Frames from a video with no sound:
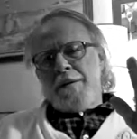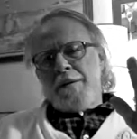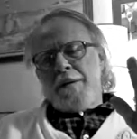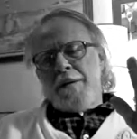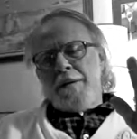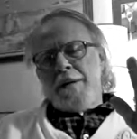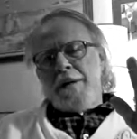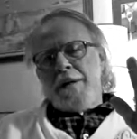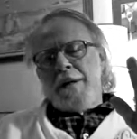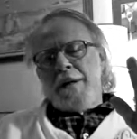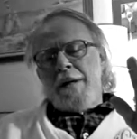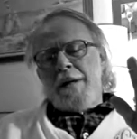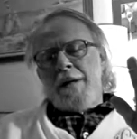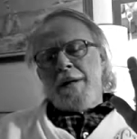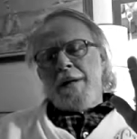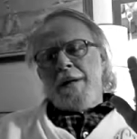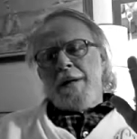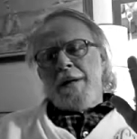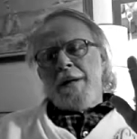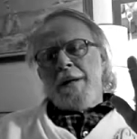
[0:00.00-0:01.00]

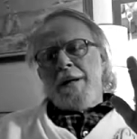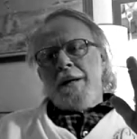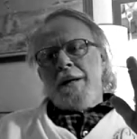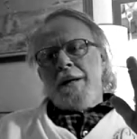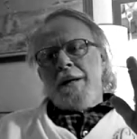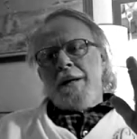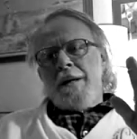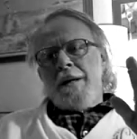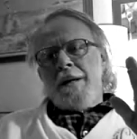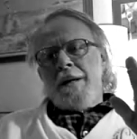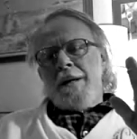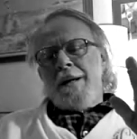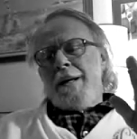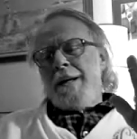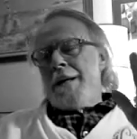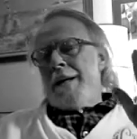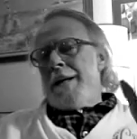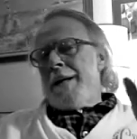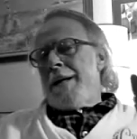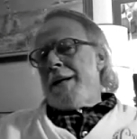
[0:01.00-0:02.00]

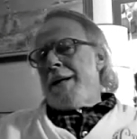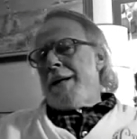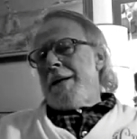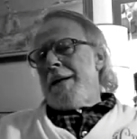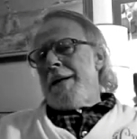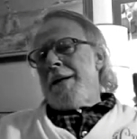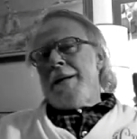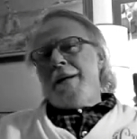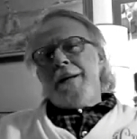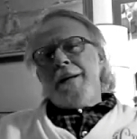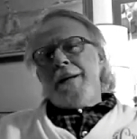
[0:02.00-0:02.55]
(no one is talking)